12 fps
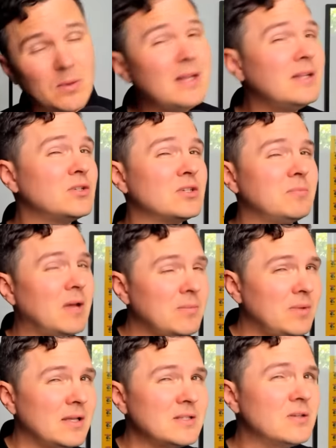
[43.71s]
Well, it just
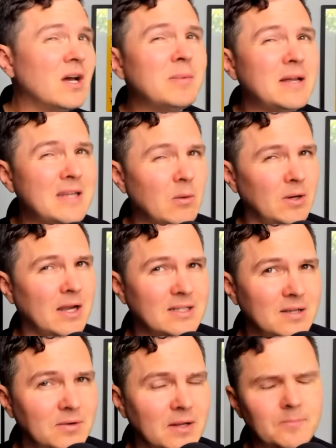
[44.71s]
might be. Let's talk about network
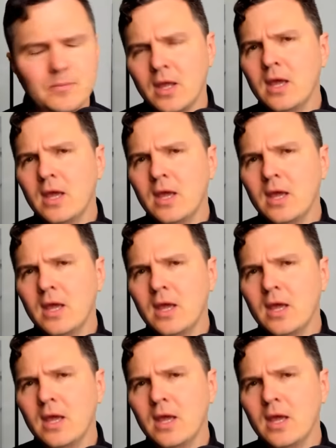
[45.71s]
activity.